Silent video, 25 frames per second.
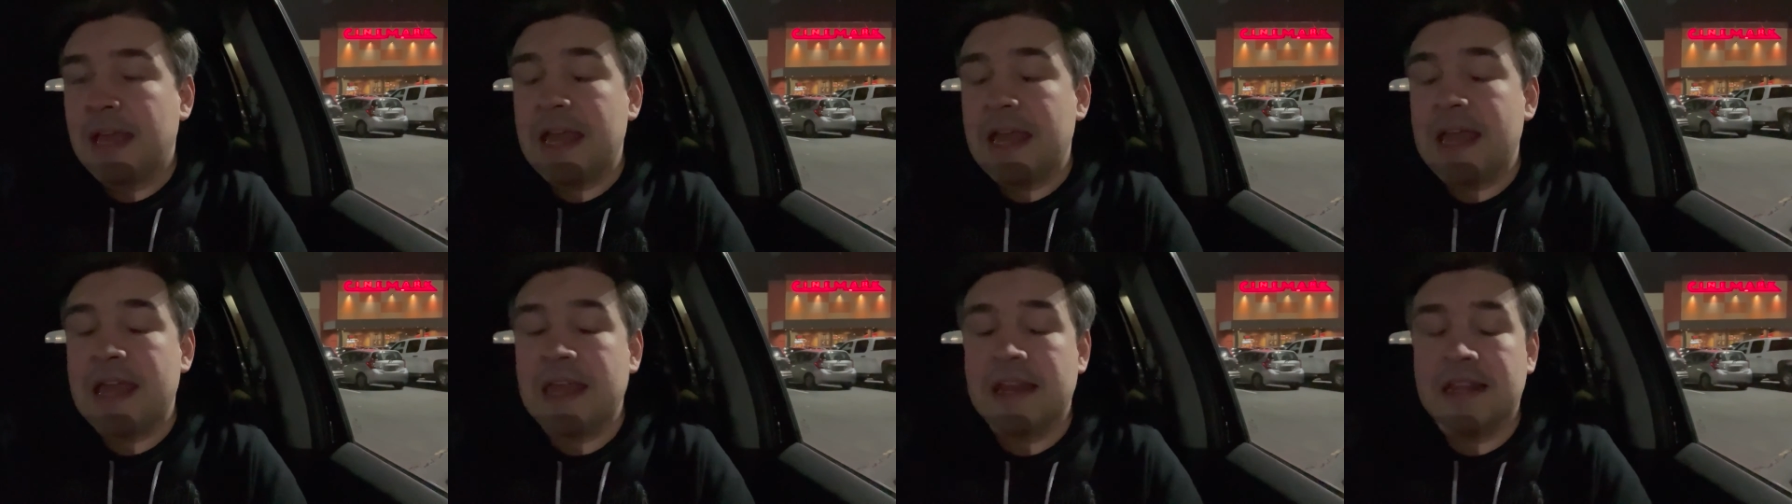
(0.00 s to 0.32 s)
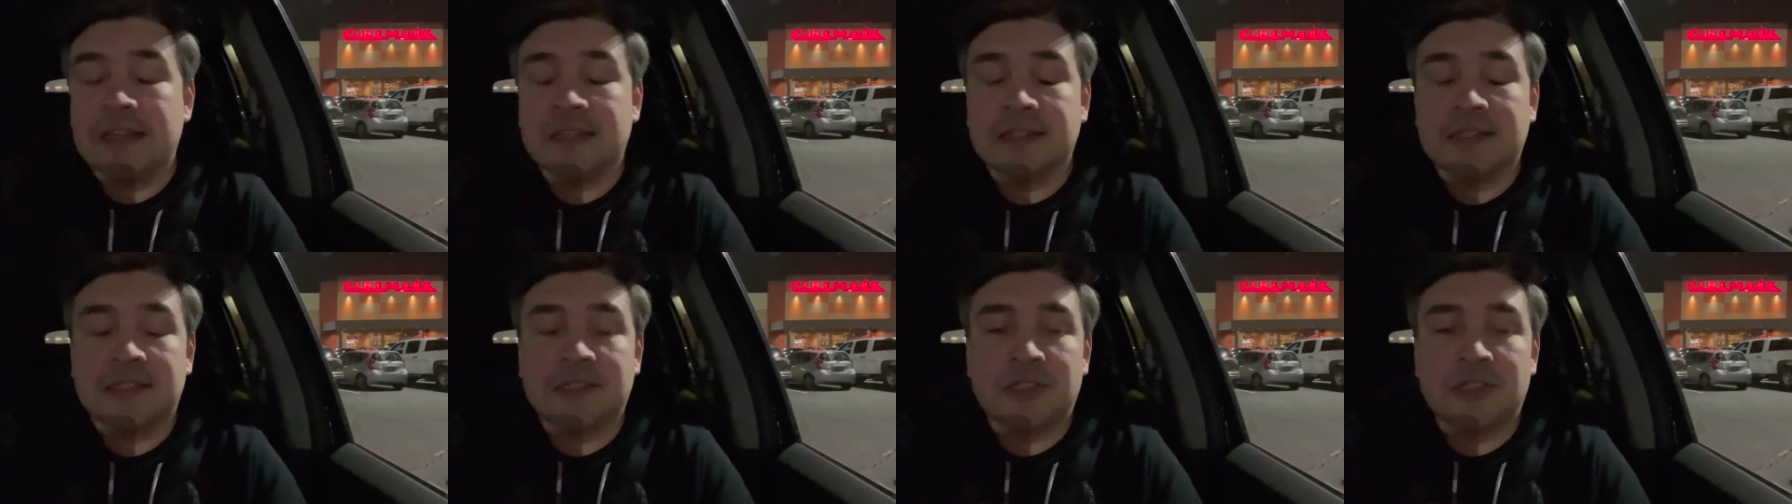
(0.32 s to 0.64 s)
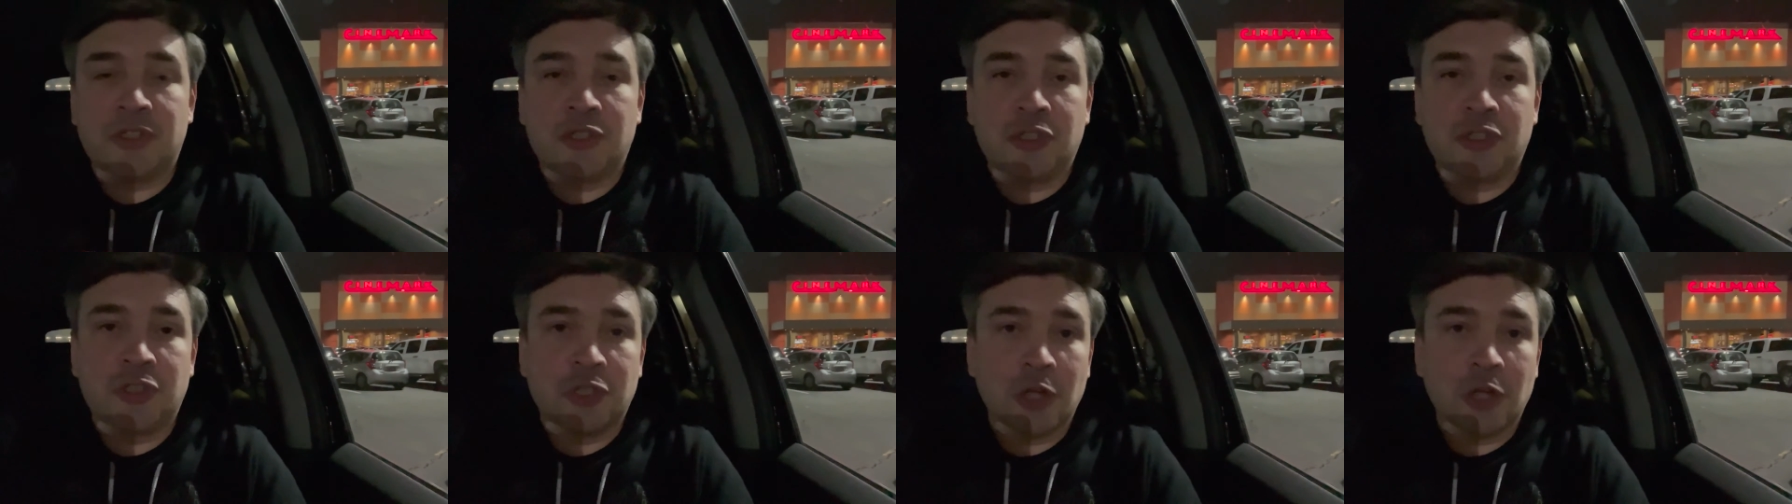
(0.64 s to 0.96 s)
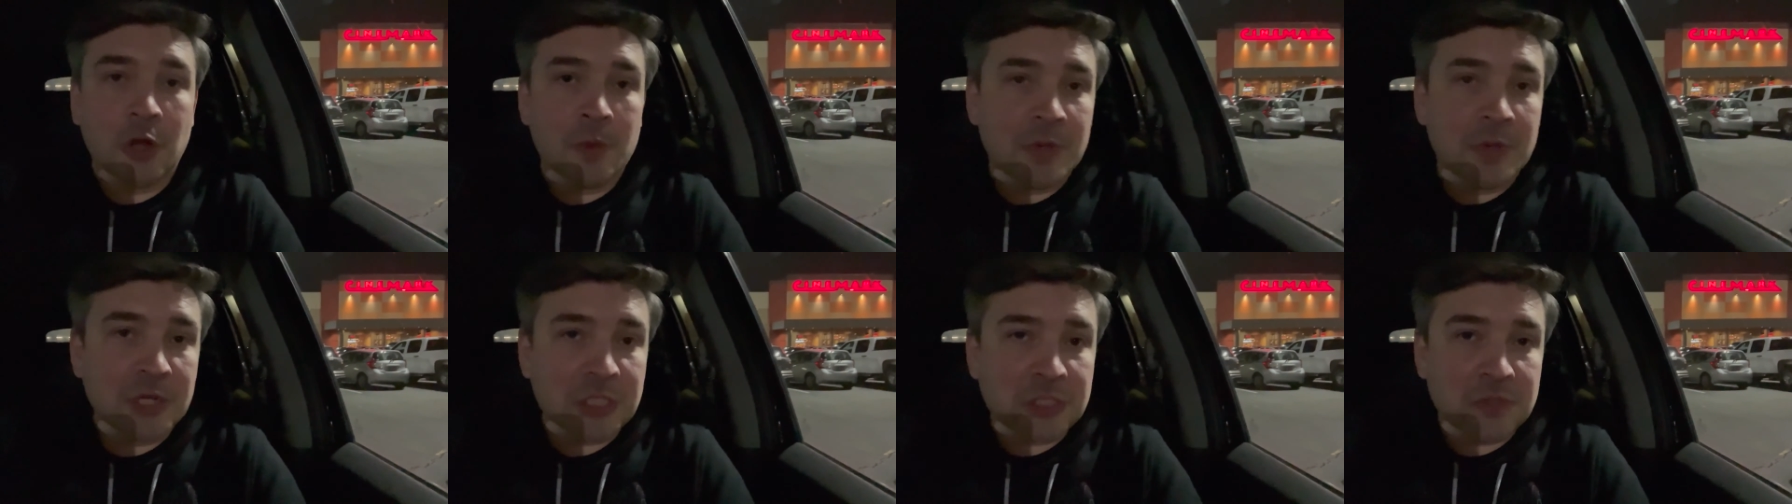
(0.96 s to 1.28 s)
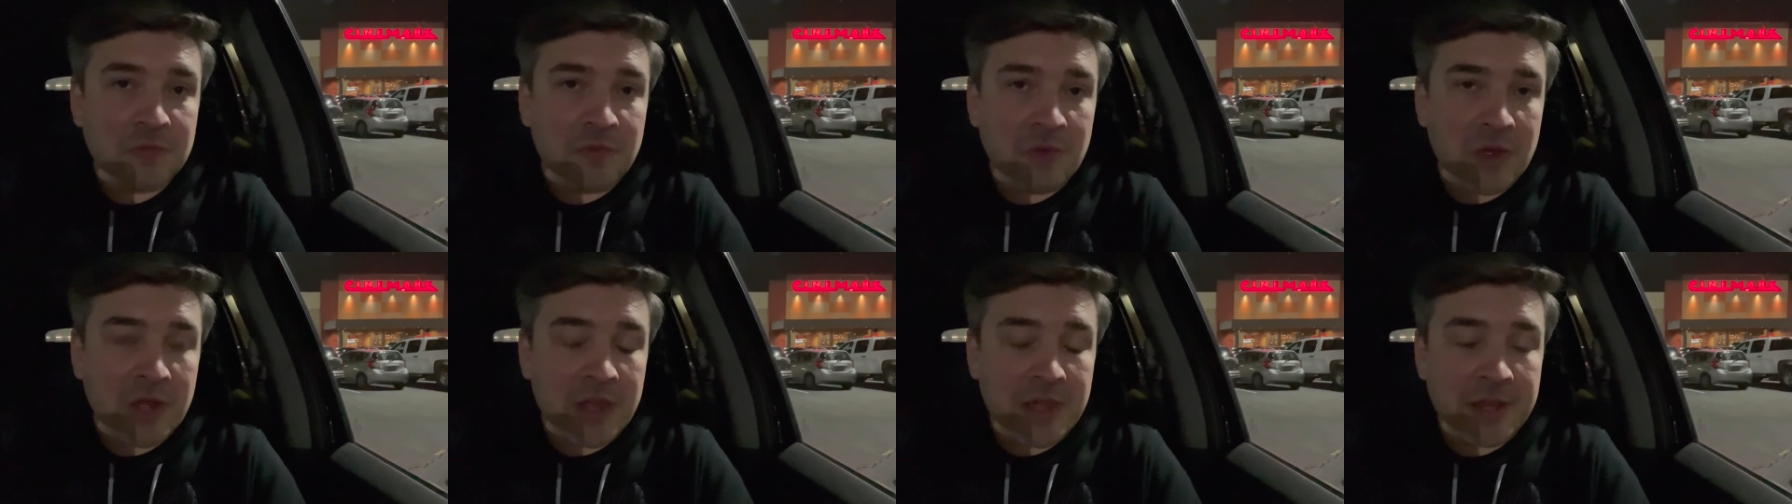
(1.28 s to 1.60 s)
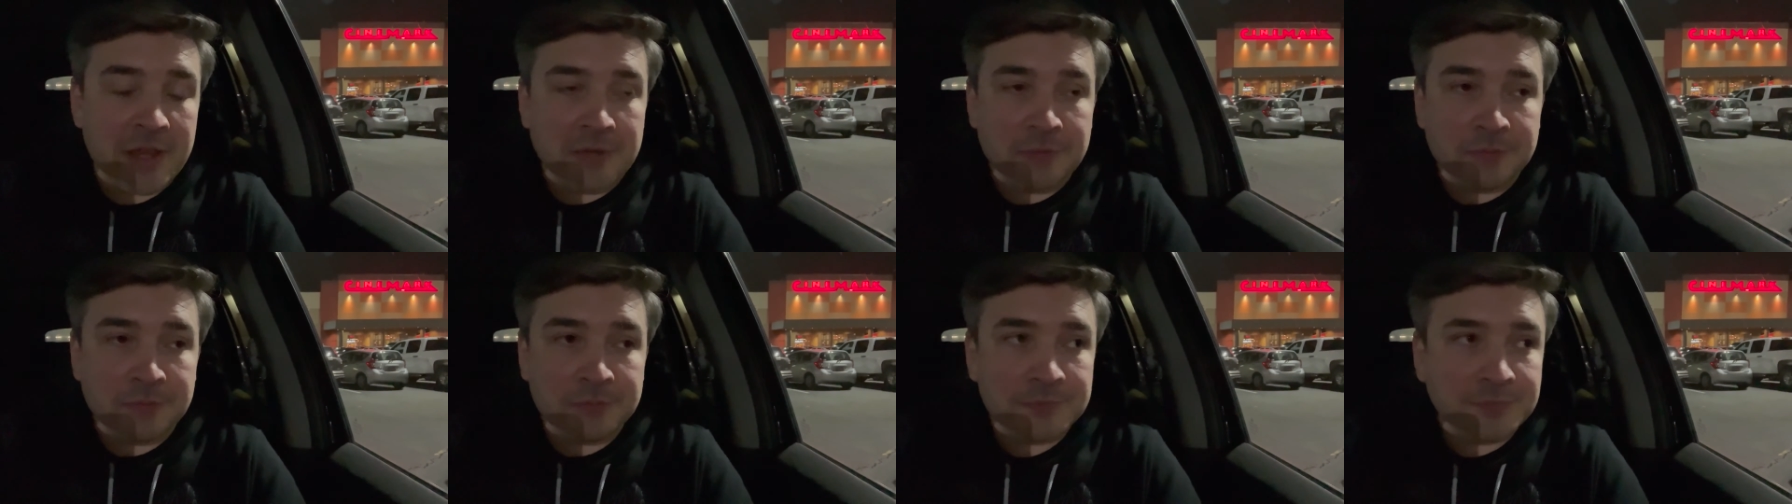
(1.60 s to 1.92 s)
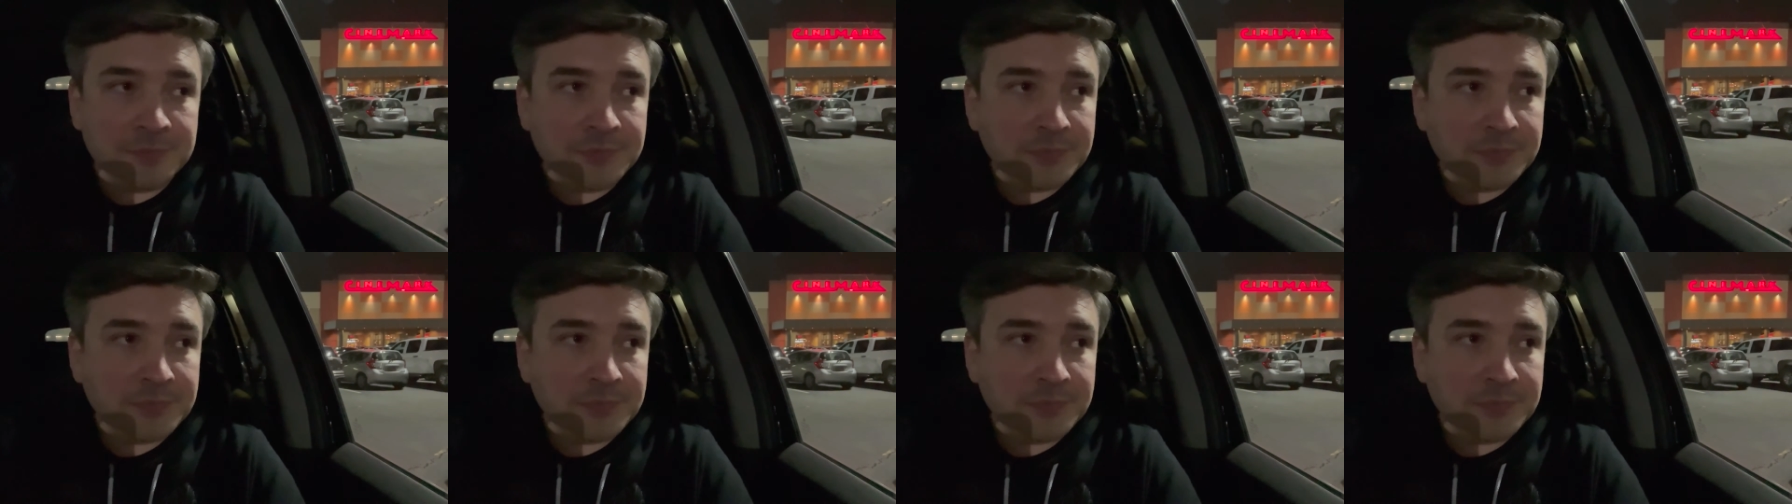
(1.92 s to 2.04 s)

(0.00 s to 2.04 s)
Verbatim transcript: It is so much fun.